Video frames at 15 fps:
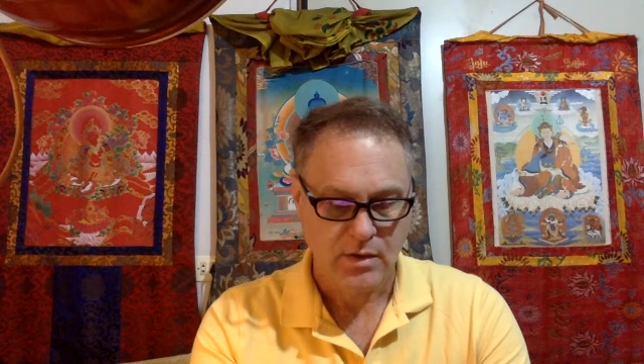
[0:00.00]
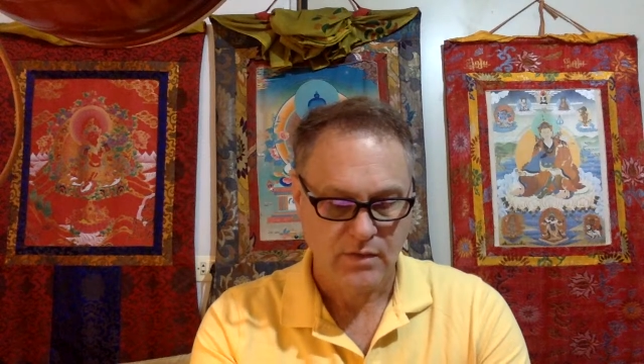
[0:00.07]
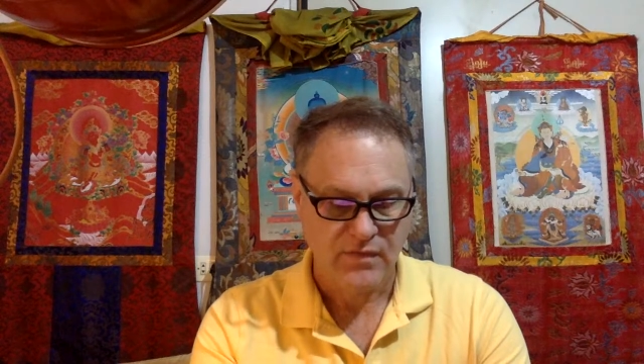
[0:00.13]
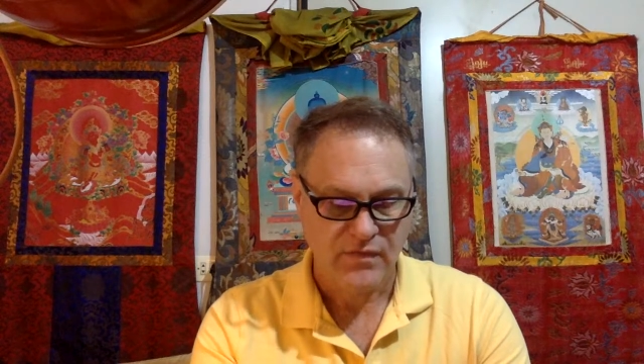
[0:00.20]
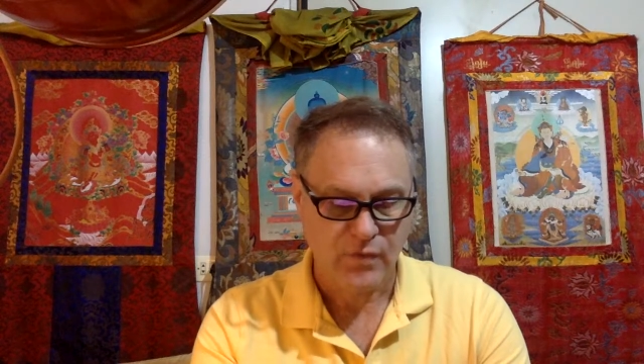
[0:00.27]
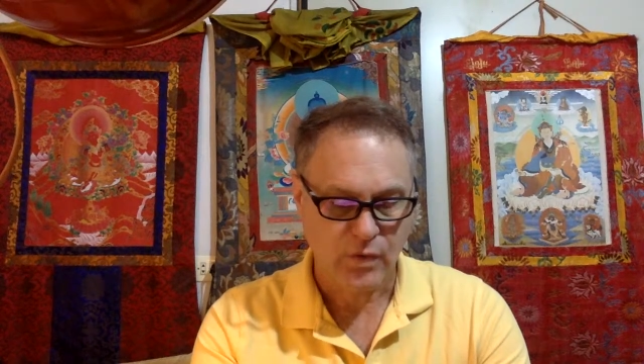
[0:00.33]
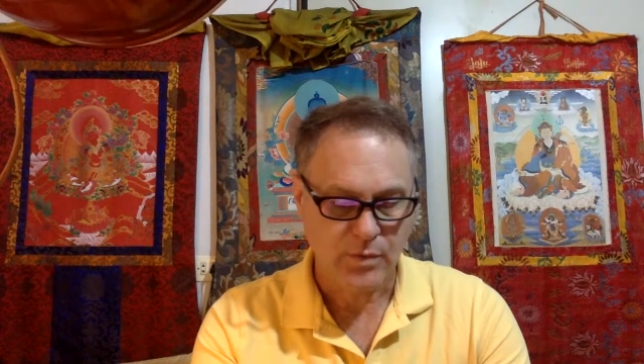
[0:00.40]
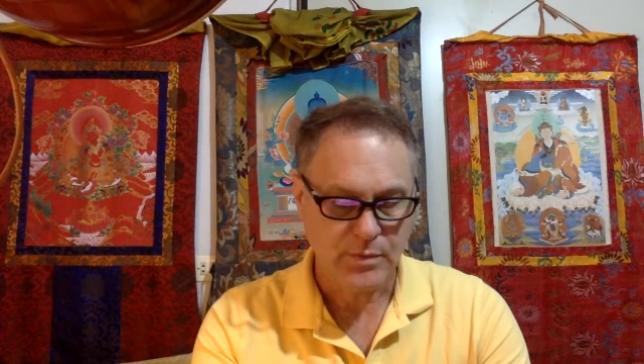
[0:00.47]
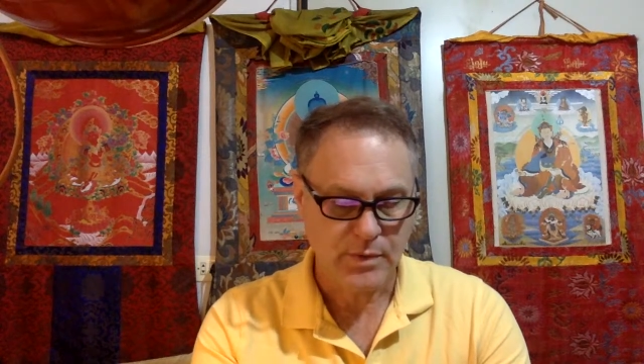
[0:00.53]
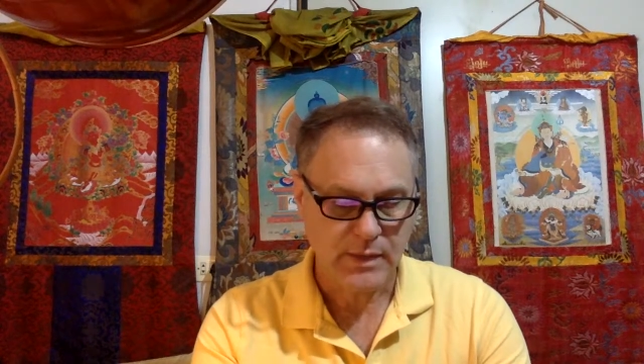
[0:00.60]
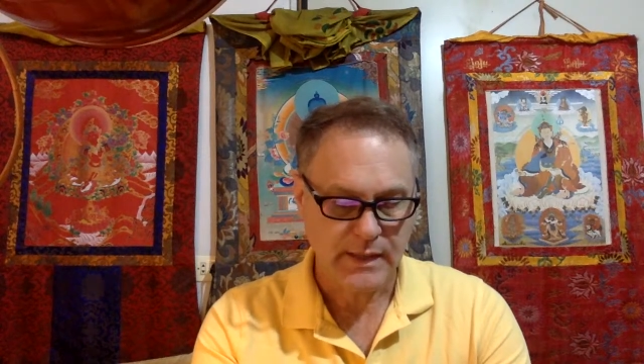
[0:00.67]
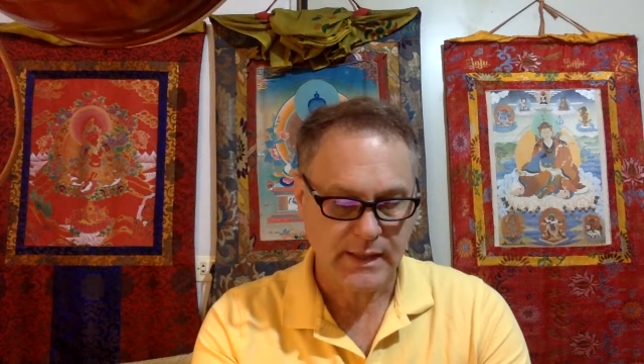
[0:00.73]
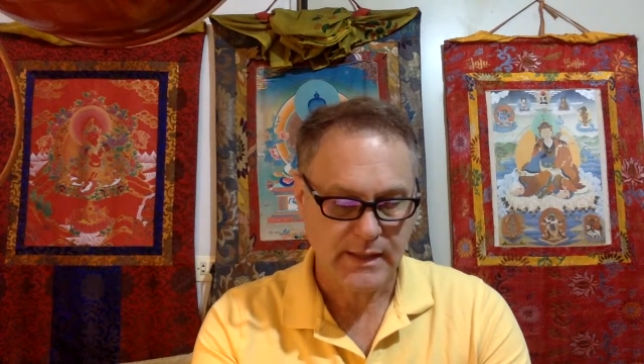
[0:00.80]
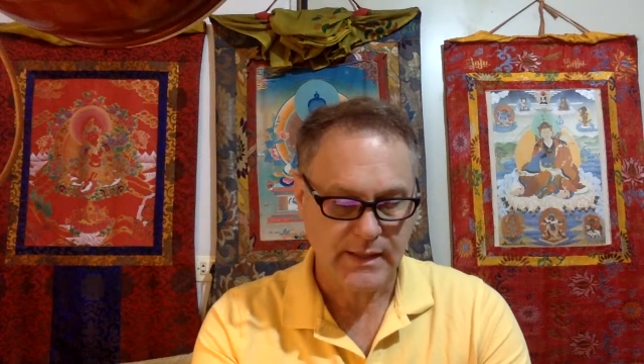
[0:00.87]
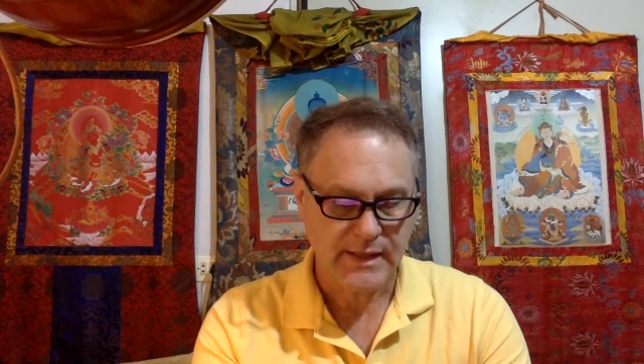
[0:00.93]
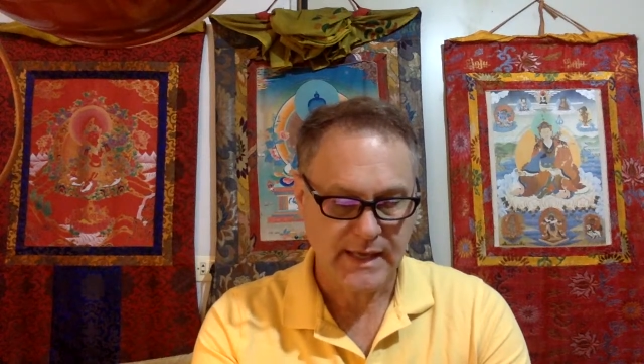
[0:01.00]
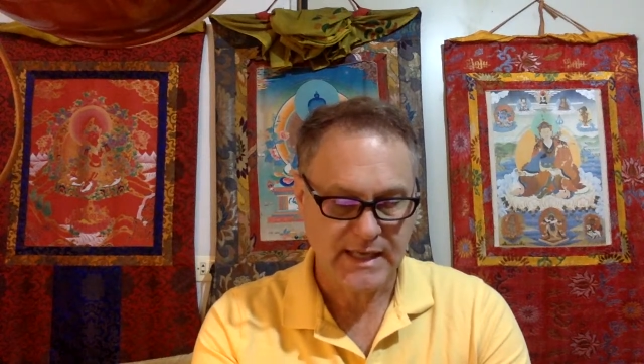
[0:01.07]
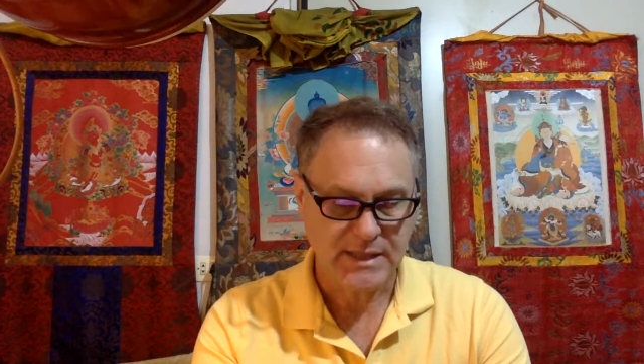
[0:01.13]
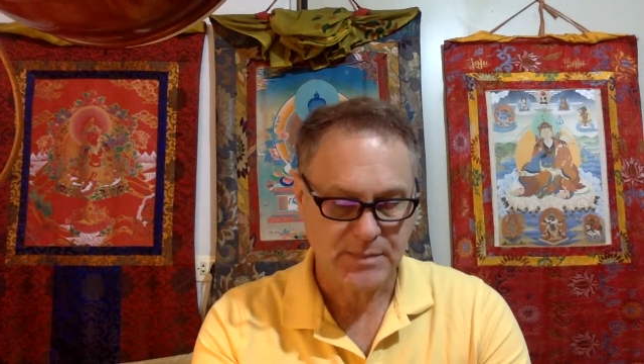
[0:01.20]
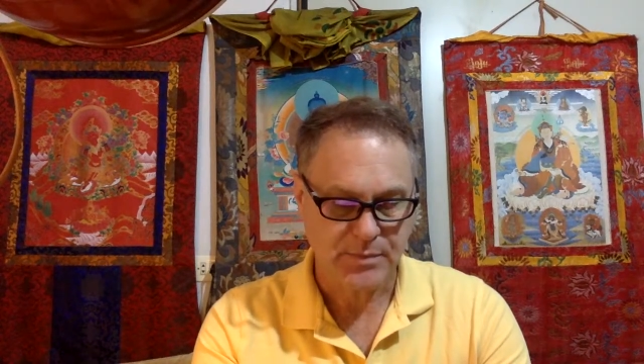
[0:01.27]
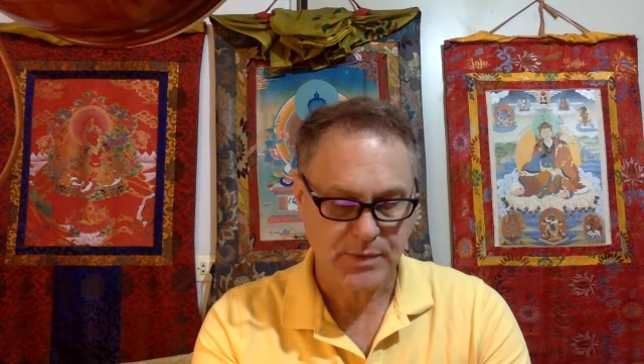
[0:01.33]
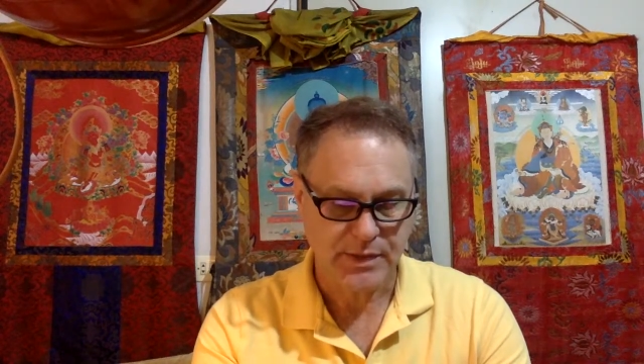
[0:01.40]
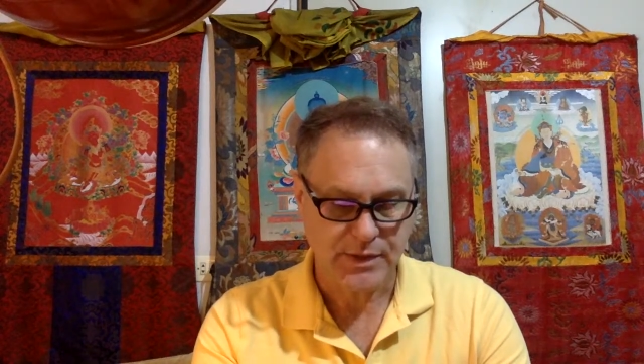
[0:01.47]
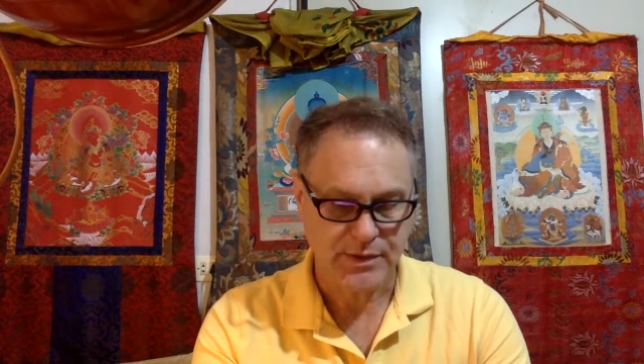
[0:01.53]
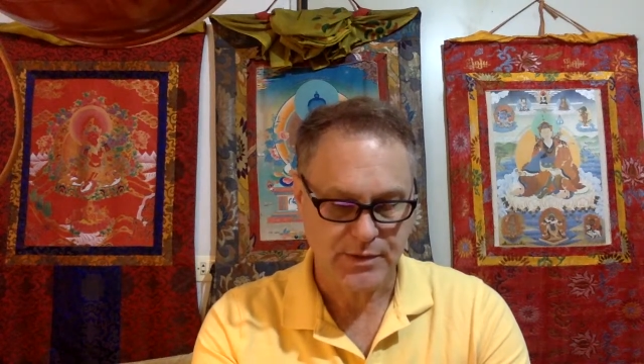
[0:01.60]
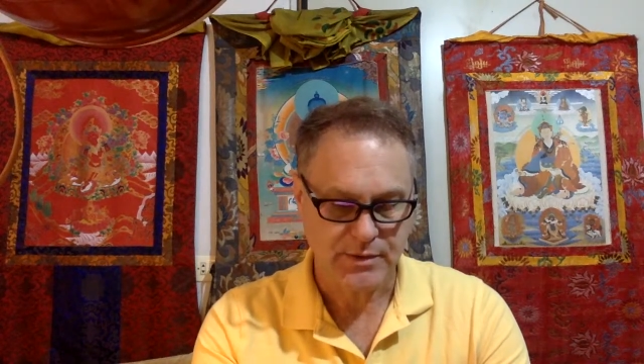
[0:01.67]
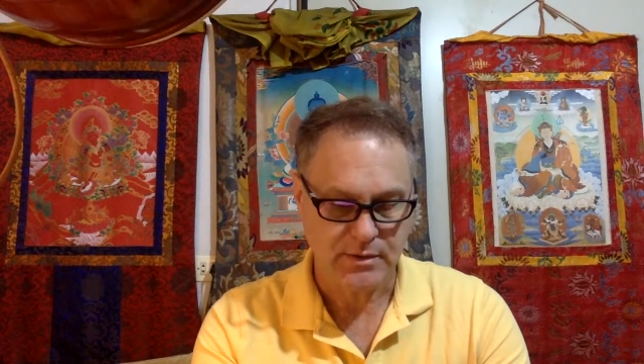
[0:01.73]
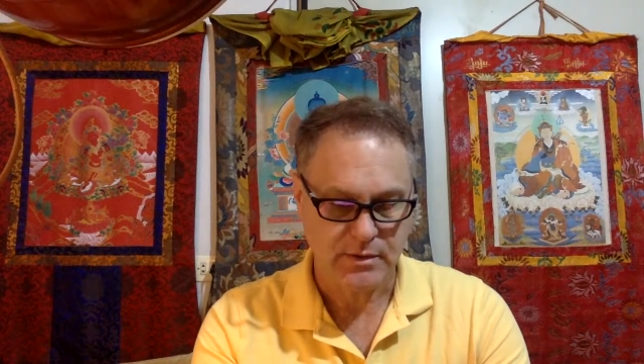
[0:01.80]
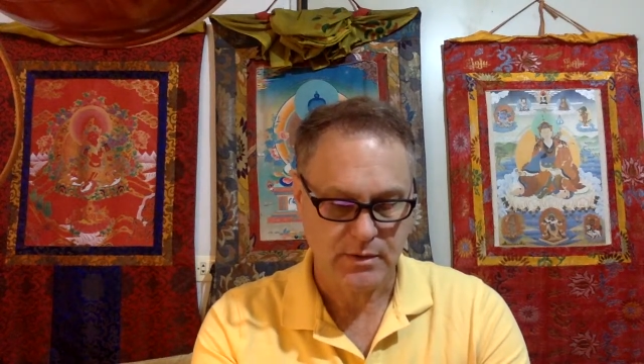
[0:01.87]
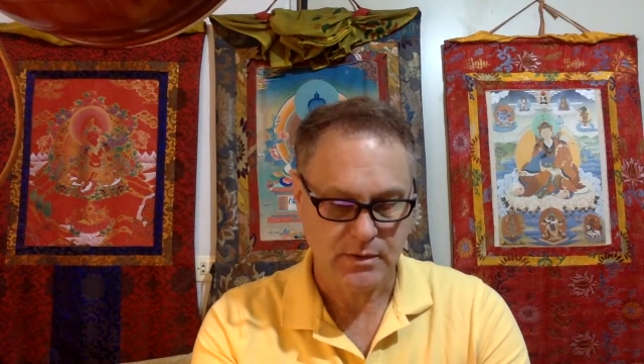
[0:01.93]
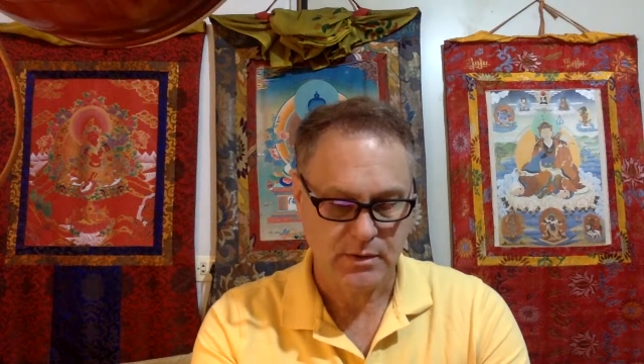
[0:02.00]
Formulate the aspiration